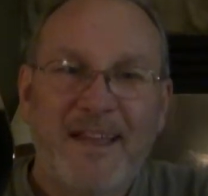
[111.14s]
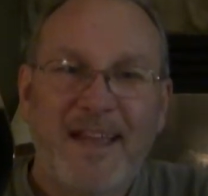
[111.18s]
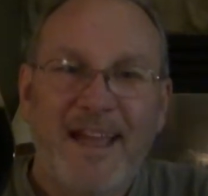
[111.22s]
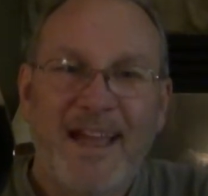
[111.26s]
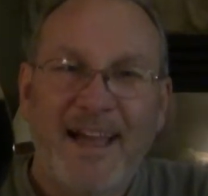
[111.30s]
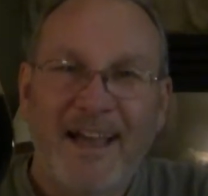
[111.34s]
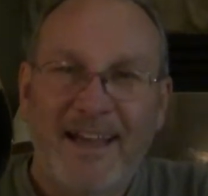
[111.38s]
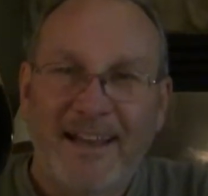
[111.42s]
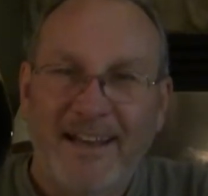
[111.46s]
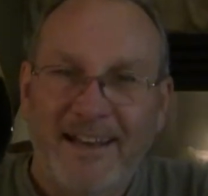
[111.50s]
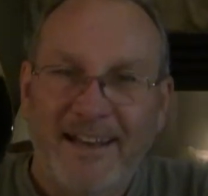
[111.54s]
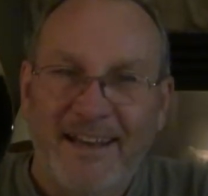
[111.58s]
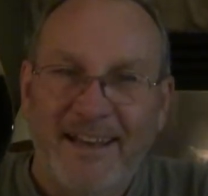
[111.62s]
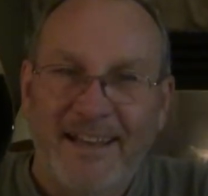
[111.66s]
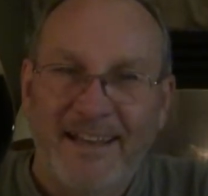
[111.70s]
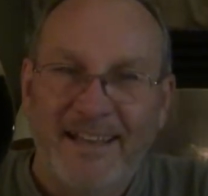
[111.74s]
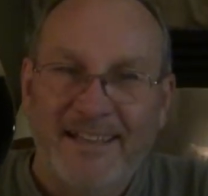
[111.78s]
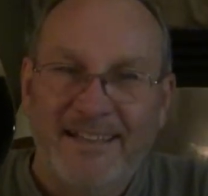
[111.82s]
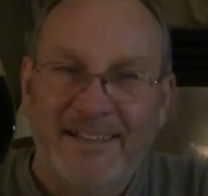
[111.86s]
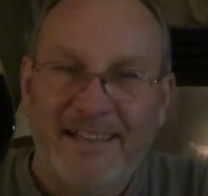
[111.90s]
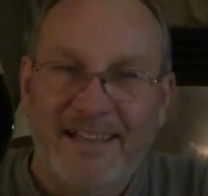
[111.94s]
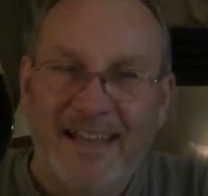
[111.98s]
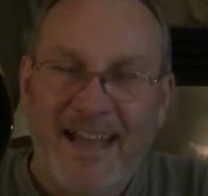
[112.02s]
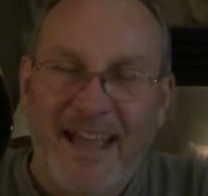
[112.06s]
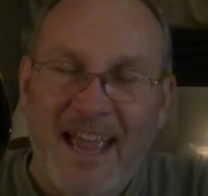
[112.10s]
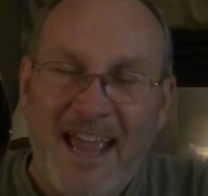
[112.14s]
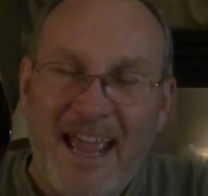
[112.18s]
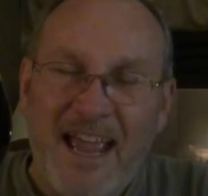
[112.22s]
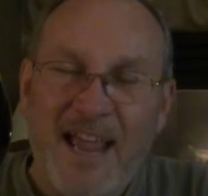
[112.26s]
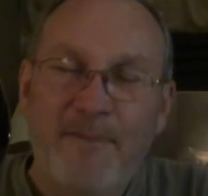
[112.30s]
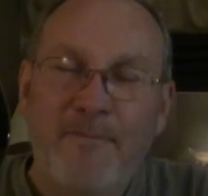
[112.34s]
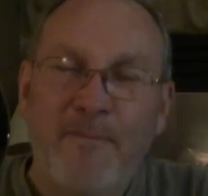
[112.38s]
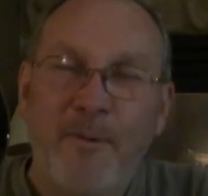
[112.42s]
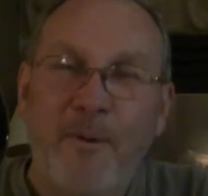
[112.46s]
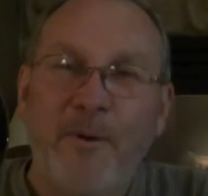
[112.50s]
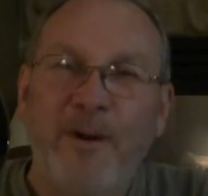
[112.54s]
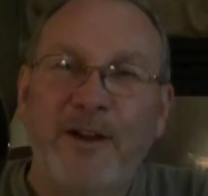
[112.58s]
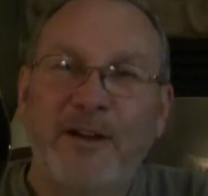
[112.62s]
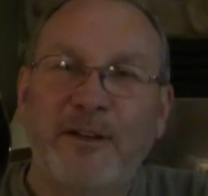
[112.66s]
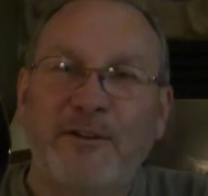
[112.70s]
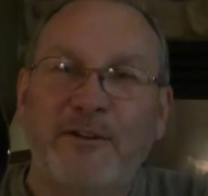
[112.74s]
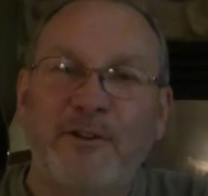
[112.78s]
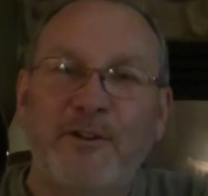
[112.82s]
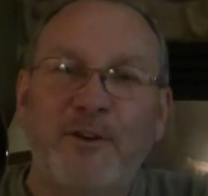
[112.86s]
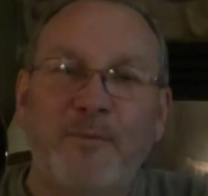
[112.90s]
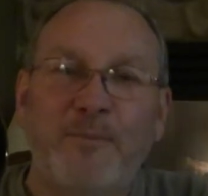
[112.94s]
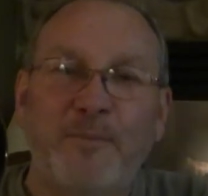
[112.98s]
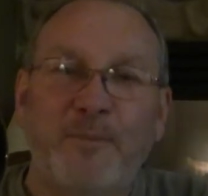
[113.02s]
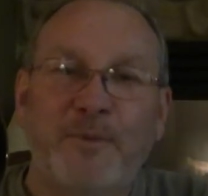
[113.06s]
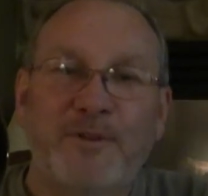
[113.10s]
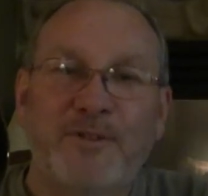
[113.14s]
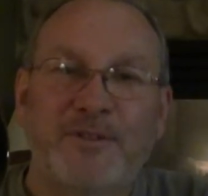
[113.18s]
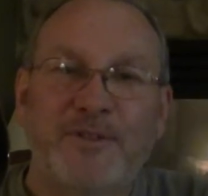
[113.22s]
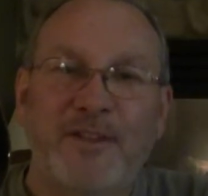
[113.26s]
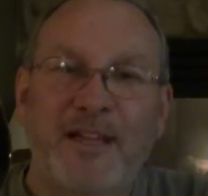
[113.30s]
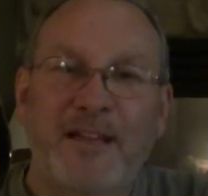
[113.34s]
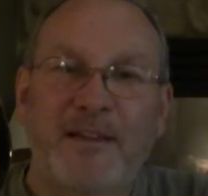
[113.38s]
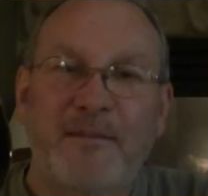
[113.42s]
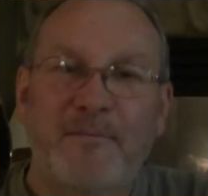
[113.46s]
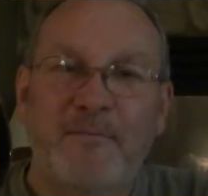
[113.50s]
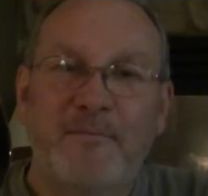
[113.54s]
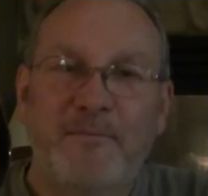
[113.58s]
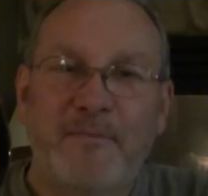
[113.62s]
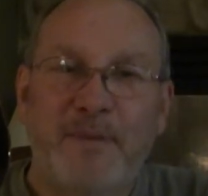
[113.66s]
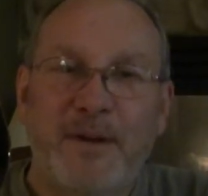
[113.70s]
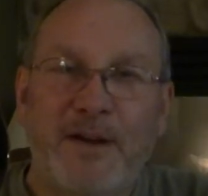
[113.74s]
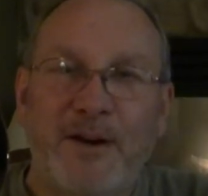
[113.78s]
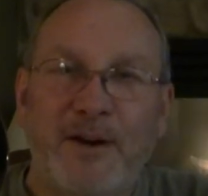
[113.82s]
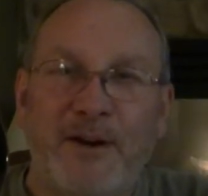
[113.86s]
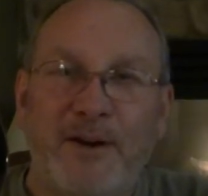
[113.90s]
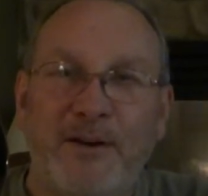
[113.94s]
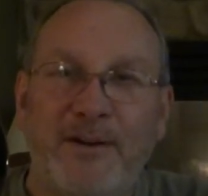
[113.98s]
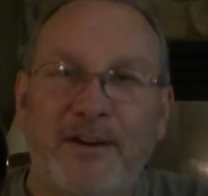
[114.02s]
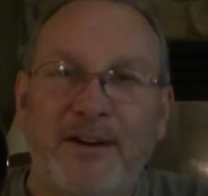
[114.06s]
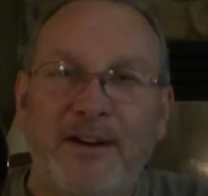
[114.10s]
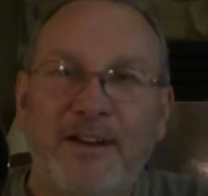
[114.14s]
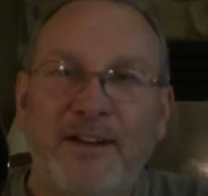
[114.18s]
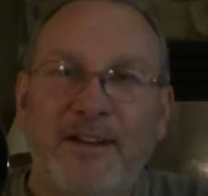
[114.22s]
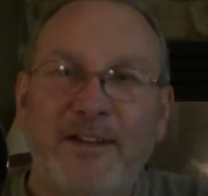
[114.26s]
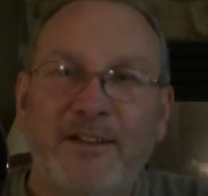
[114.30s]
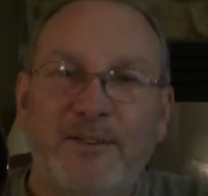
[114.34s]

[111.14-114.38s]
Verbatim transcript: And um, it's an 8.2% beer.